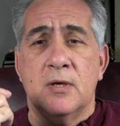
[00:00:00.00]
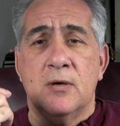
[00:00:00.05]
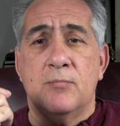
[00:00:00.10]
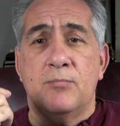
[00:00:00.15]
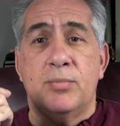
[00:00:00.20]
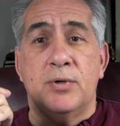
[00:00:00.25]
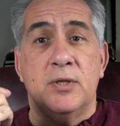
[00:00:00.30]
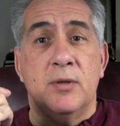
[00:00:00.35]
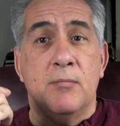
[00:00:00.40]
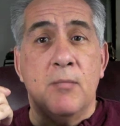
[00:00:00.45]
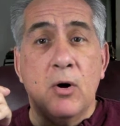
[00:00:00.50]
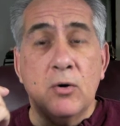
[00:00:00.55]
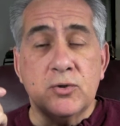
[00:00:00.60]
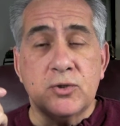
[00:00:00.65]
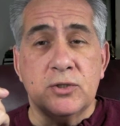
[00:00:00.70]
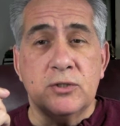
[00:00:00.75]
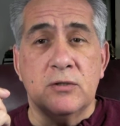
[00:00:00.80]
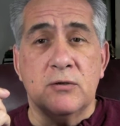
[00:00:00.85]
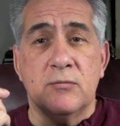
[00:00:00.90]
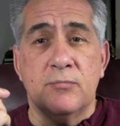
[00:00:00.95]
But
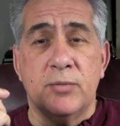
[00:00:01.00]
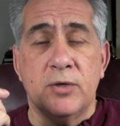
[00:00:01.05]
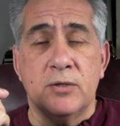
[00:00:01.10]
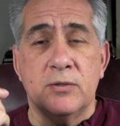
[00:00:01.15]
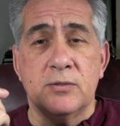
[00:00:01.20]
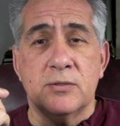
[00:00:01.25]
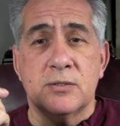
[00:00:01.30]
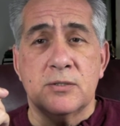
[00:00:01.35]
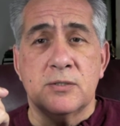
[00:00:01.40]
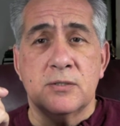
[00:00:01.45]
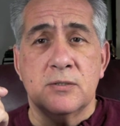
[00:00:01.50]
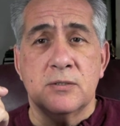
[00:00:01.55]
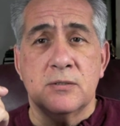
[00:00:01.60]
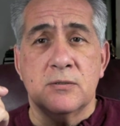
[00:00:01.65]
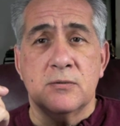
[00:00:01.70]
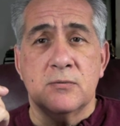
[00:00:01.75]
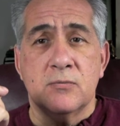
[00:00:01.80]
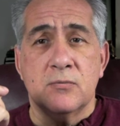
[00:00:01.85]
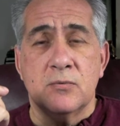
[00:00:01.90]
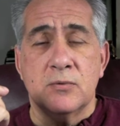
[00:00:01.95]
emotional abuse
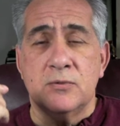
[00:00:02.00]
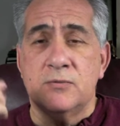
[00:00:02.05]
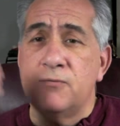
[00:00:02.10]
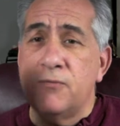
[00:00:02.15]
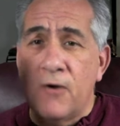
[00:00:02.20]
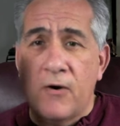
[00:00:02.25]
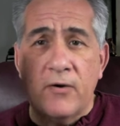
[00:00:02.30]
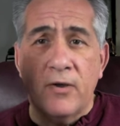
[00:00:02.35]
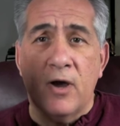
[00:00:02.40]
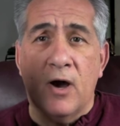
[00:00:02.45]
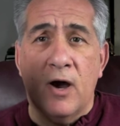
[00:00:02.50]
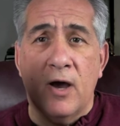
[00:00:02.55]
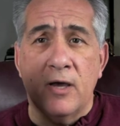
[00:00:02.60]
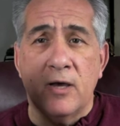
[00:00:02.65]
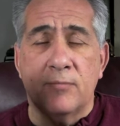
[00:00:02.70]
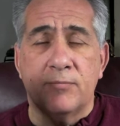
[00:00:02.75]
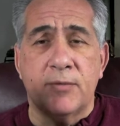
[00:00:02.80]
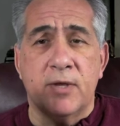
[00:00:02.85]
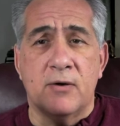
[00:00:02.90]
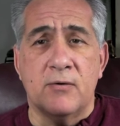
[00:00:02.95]
was very high
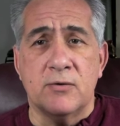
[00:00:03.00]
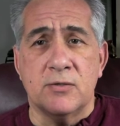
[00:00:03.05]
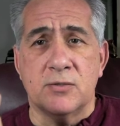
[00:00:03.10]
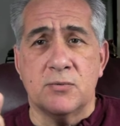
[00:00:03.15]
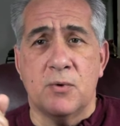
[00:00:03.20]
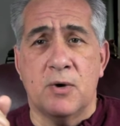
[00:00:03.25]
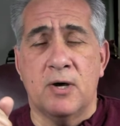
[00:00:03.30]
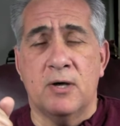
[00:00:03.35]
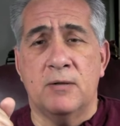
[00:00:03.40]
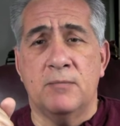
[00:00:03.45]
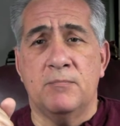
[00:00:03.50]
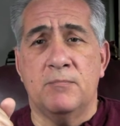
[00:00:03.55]
up there as well